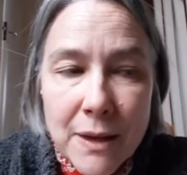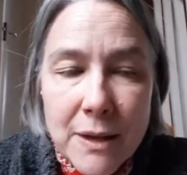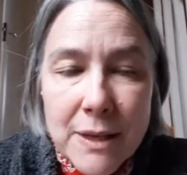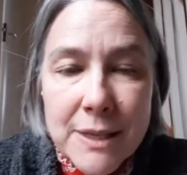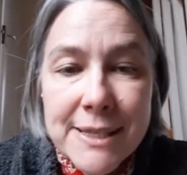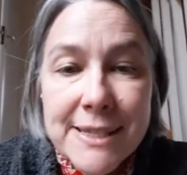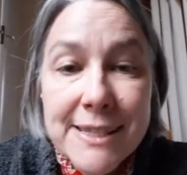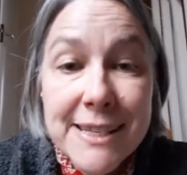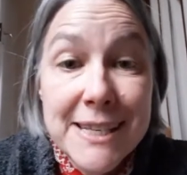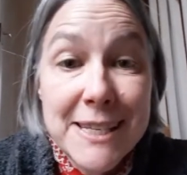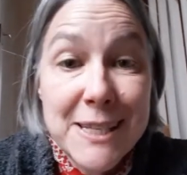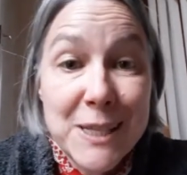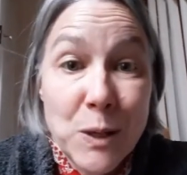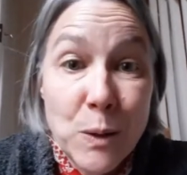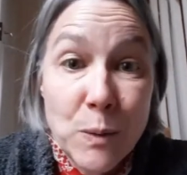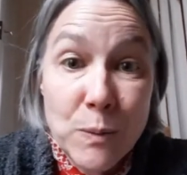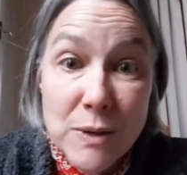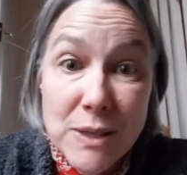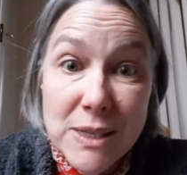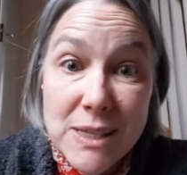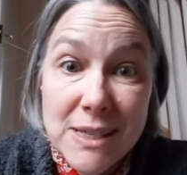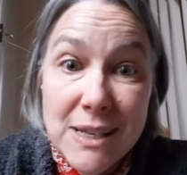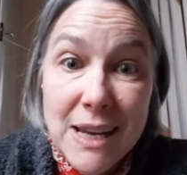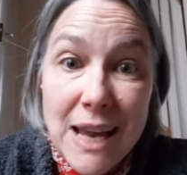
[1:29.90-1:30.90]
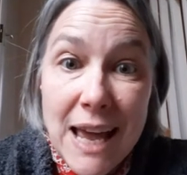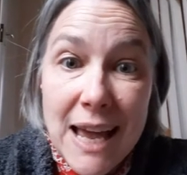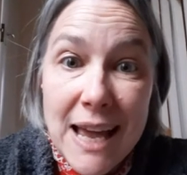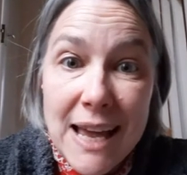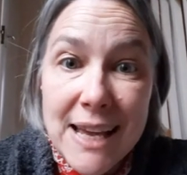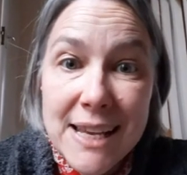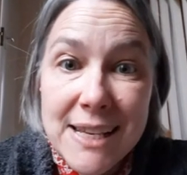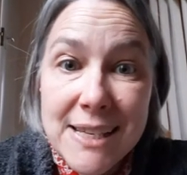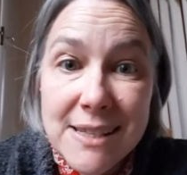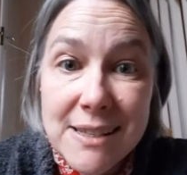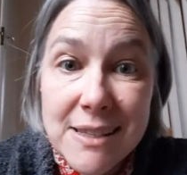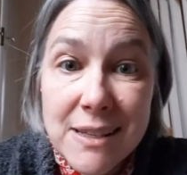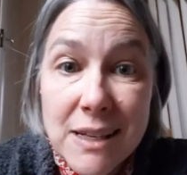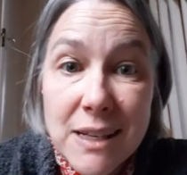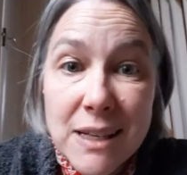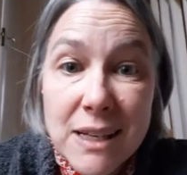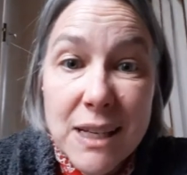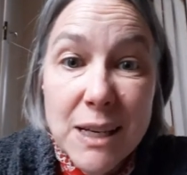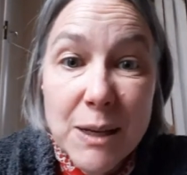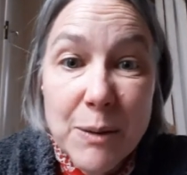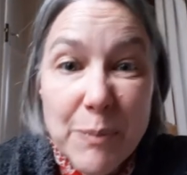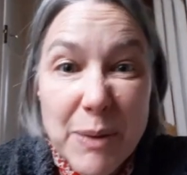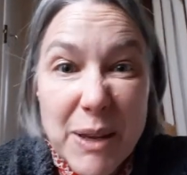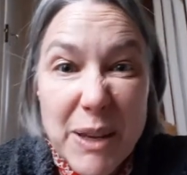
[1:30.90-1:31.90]
Sitting on the stairs
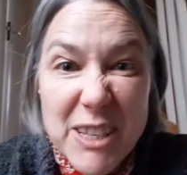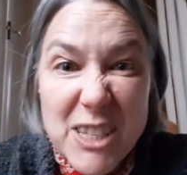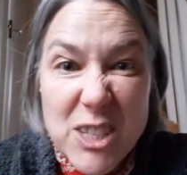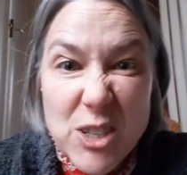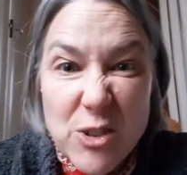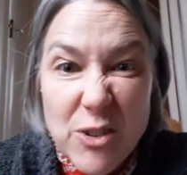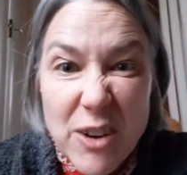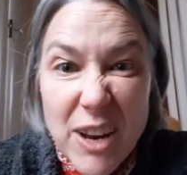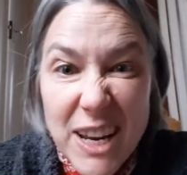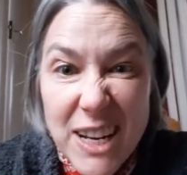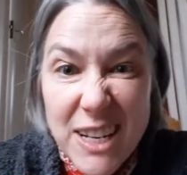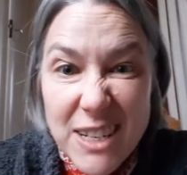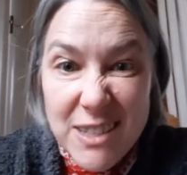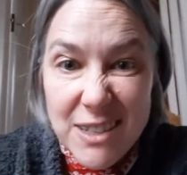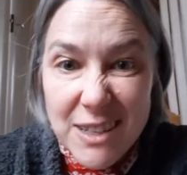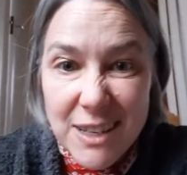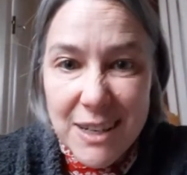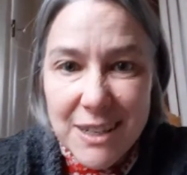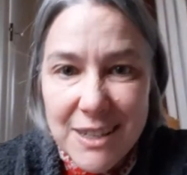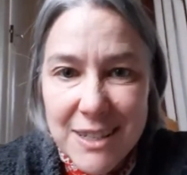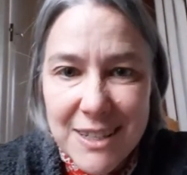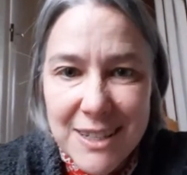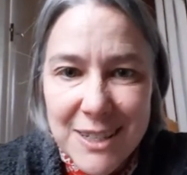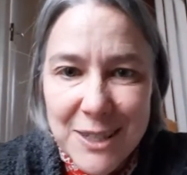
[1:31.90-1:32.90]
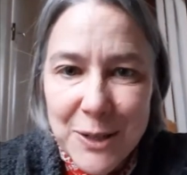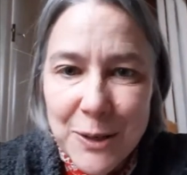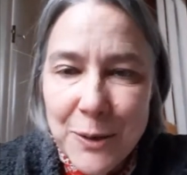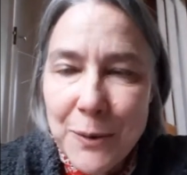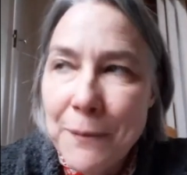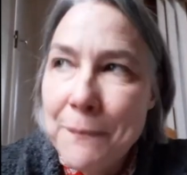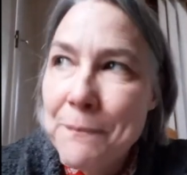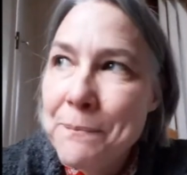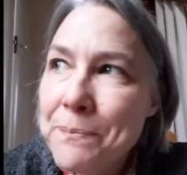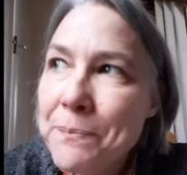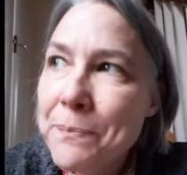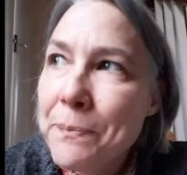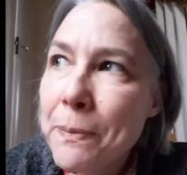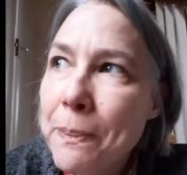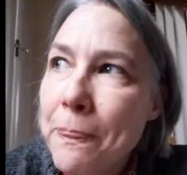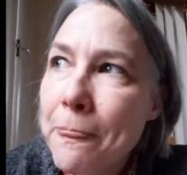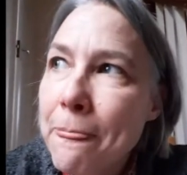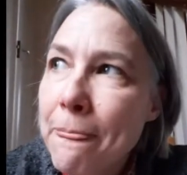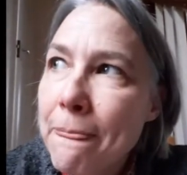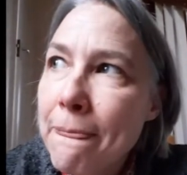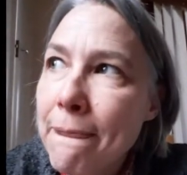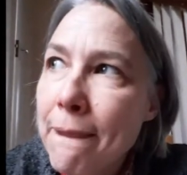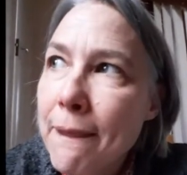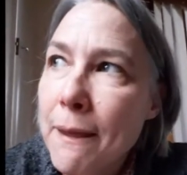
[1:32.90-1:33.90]
can be a strange thing to do.
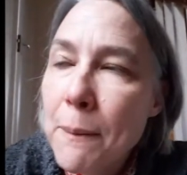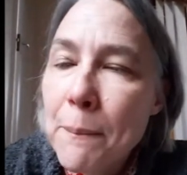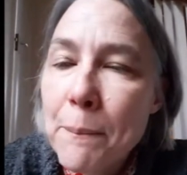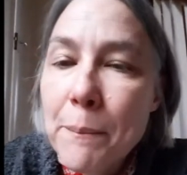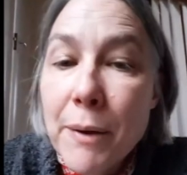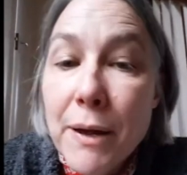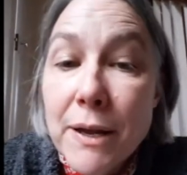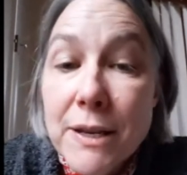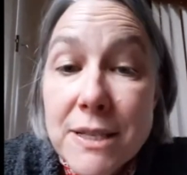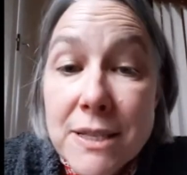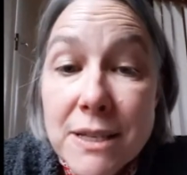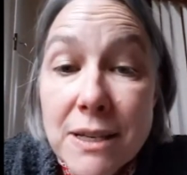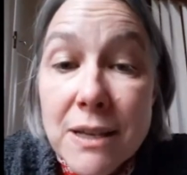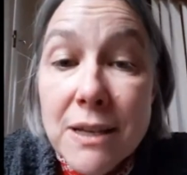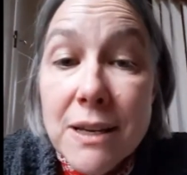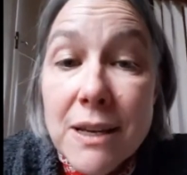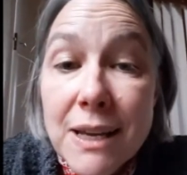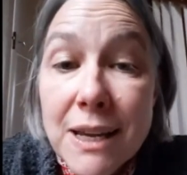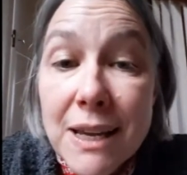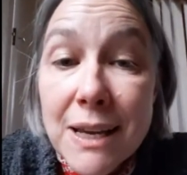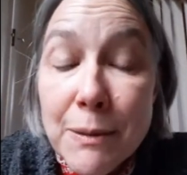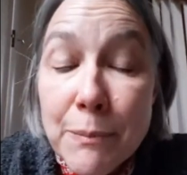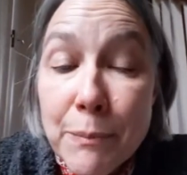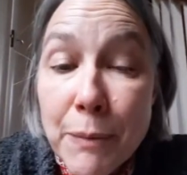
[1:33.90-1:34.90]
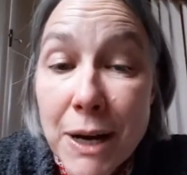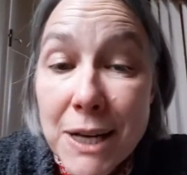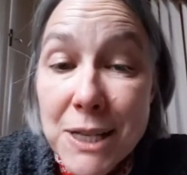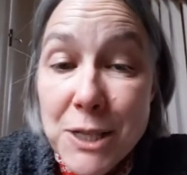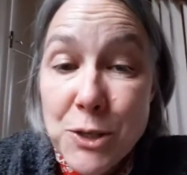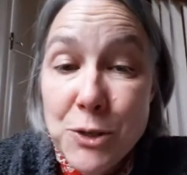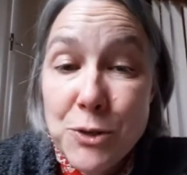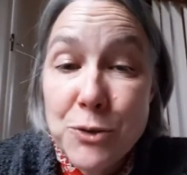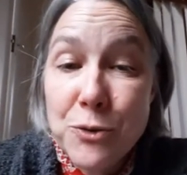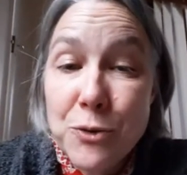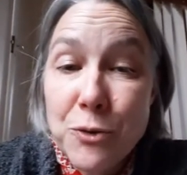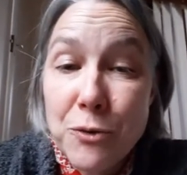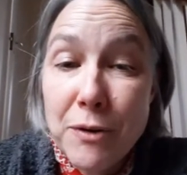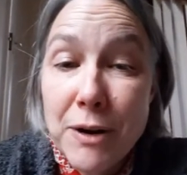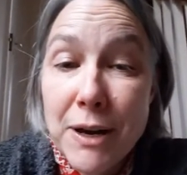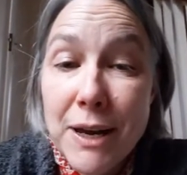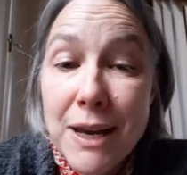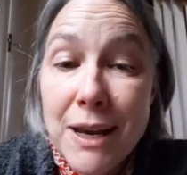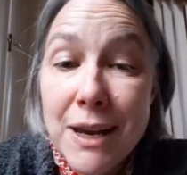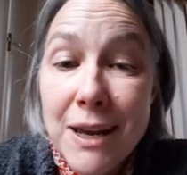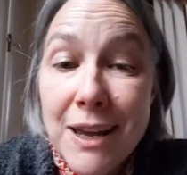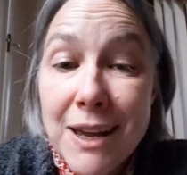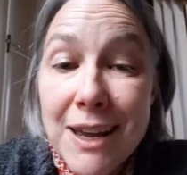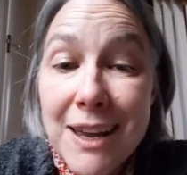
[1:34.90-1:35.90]
But in my
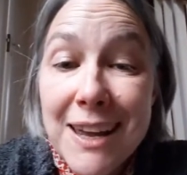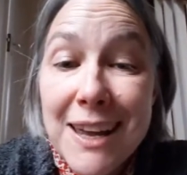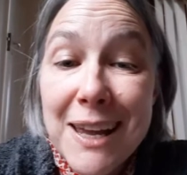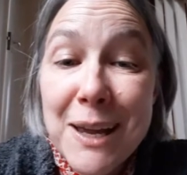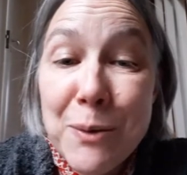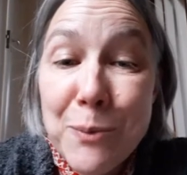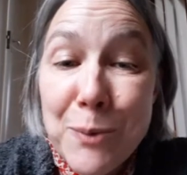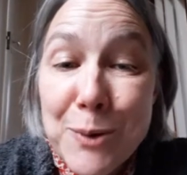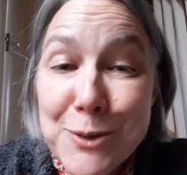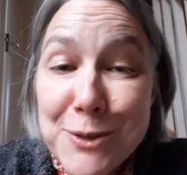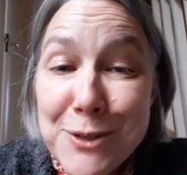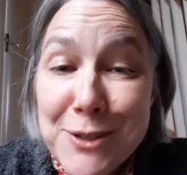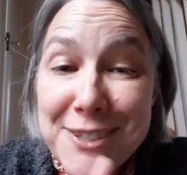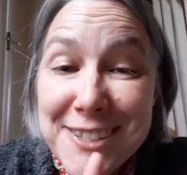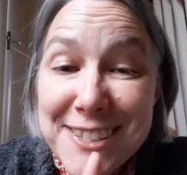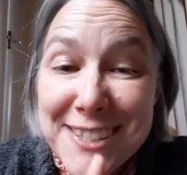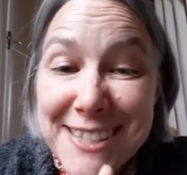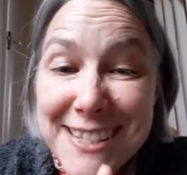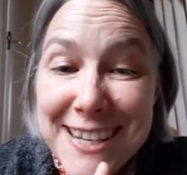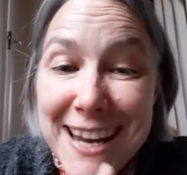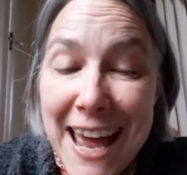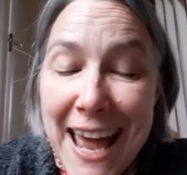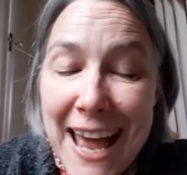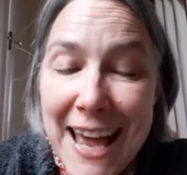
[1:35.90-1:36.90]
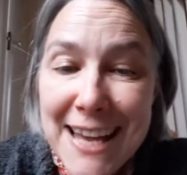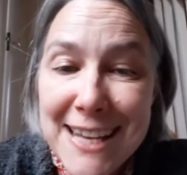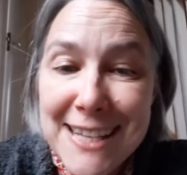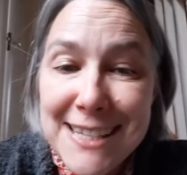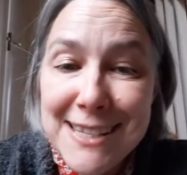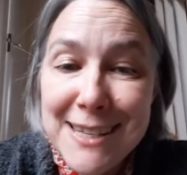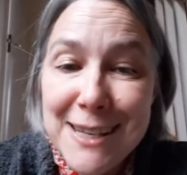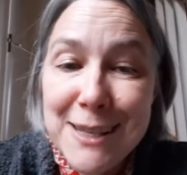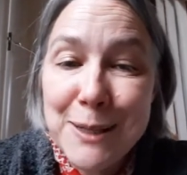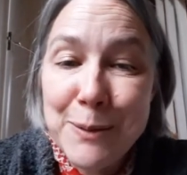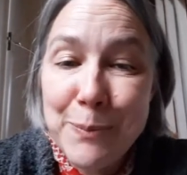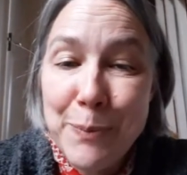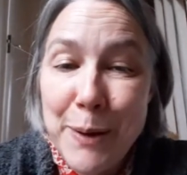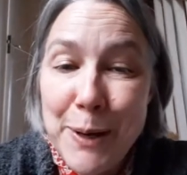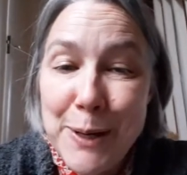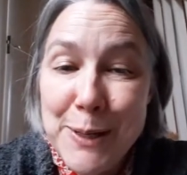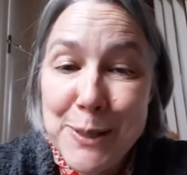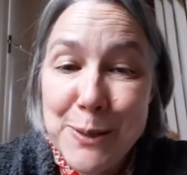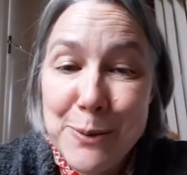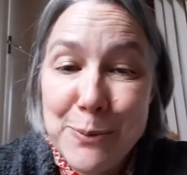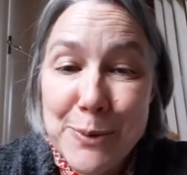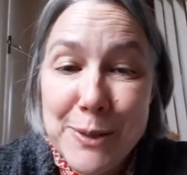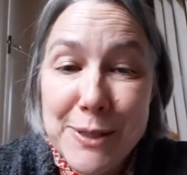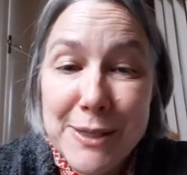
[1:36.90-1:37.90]
story, it wasn't stairs that the
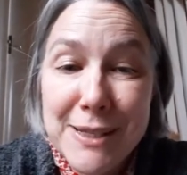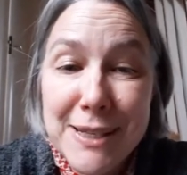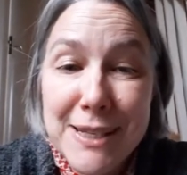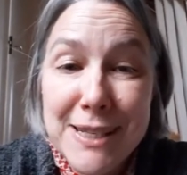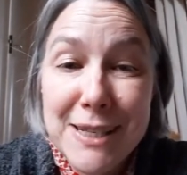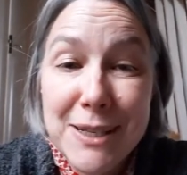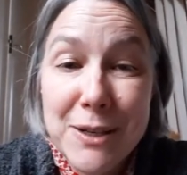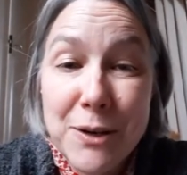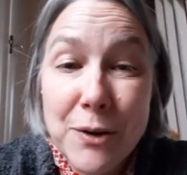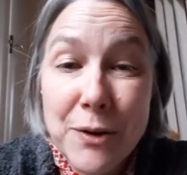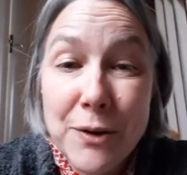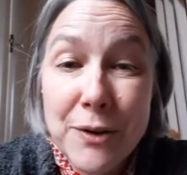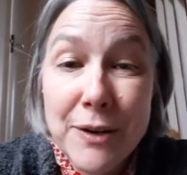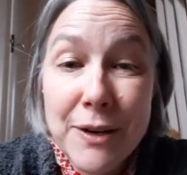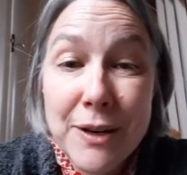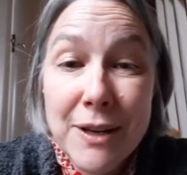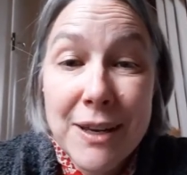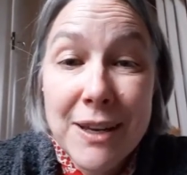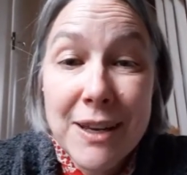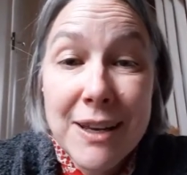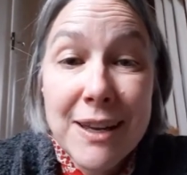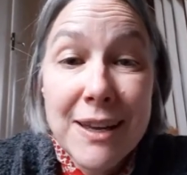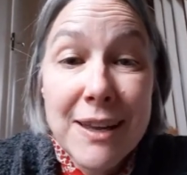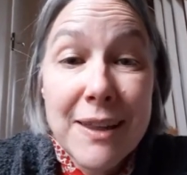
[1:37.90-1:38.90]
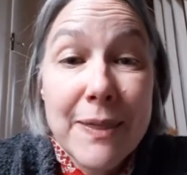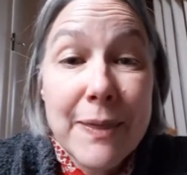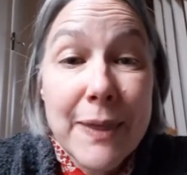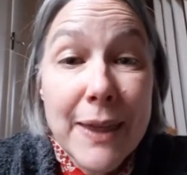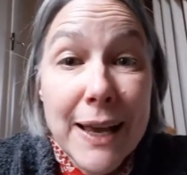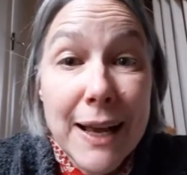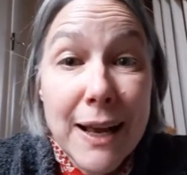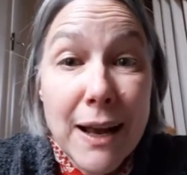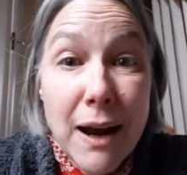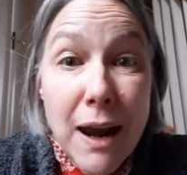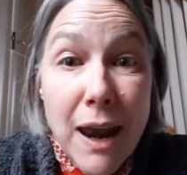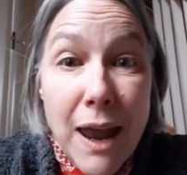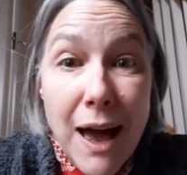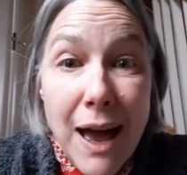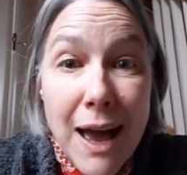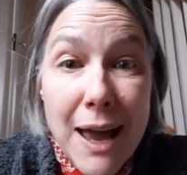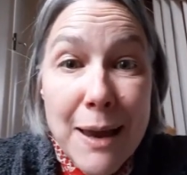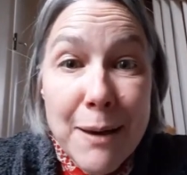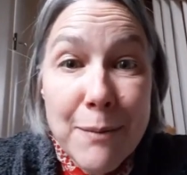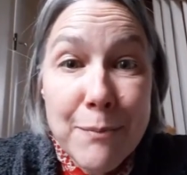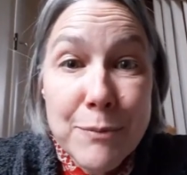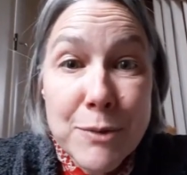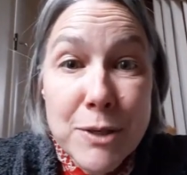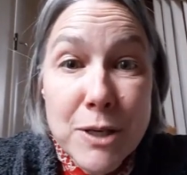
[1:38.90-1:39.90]
person was sitting on. They
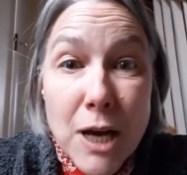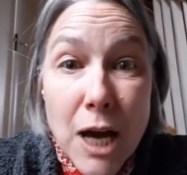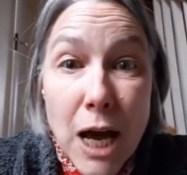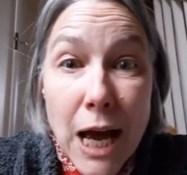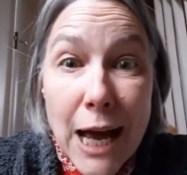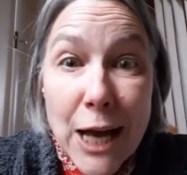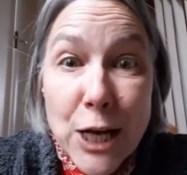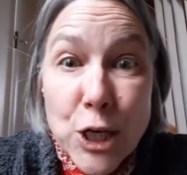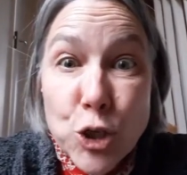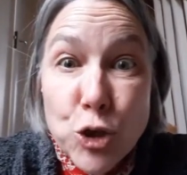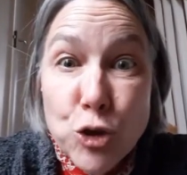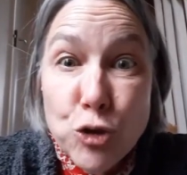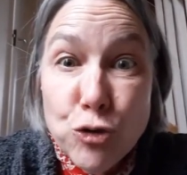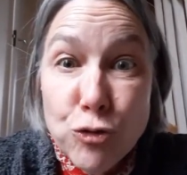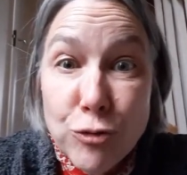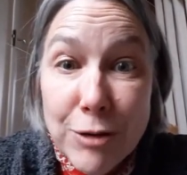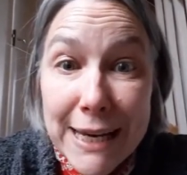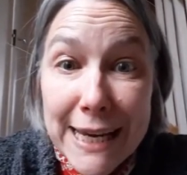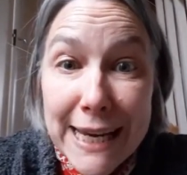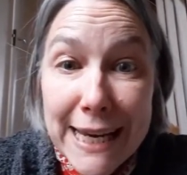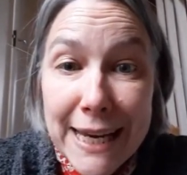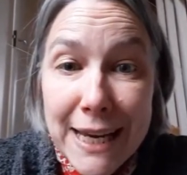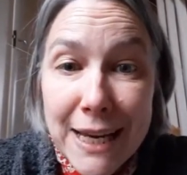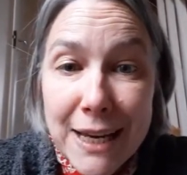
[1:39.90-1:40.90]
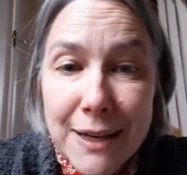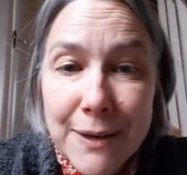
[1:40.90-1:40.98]
climbed a tree.